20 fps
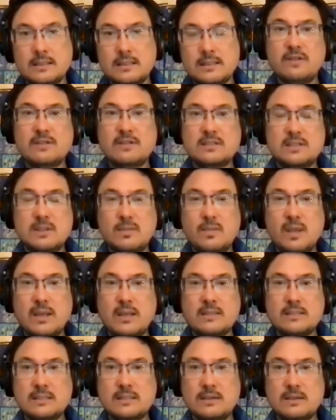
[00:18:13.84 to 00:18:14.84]
this is the
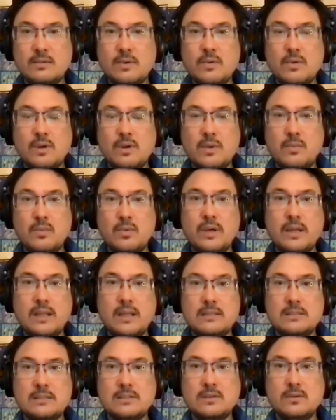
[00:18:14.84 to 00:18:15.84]
medicine that we want to bring
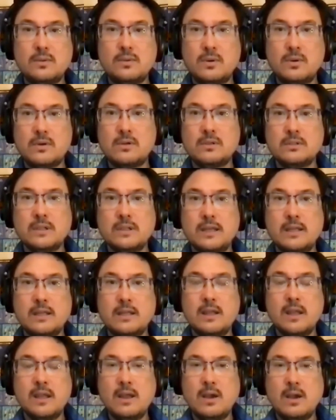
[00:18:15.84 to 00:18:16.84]
into the world. Like,
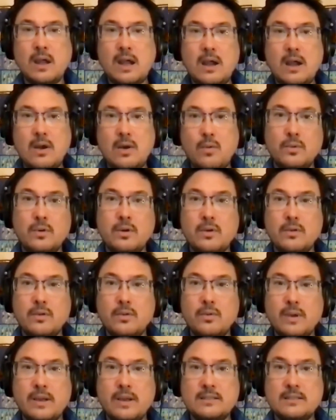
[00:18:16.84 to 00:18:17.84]
what are
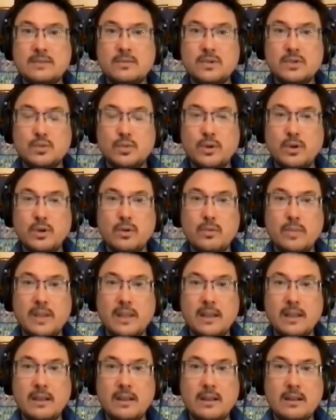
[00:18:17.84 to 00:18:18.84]
the ways in which we are
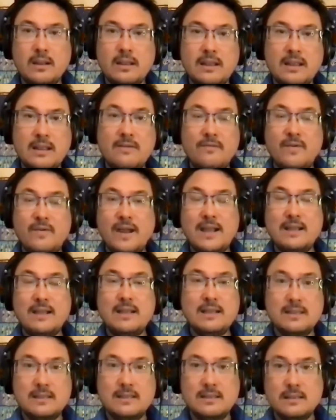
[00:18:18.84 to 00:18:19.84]
being
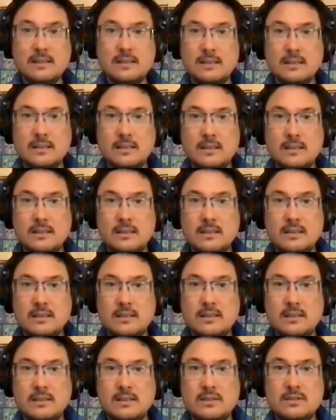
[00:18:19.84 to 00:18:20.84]
invited
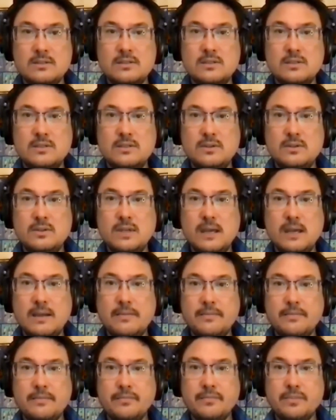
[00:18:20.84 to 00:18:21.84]
to do that?
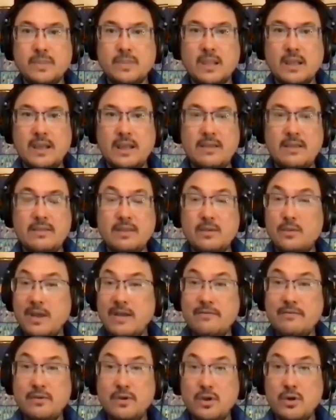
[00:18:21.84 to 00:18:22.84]
And then
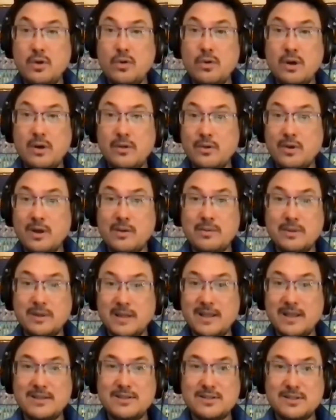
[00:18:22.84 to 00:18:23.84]
we have no other
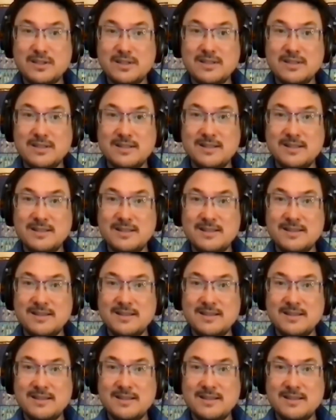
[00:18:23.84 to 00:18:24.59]
obligation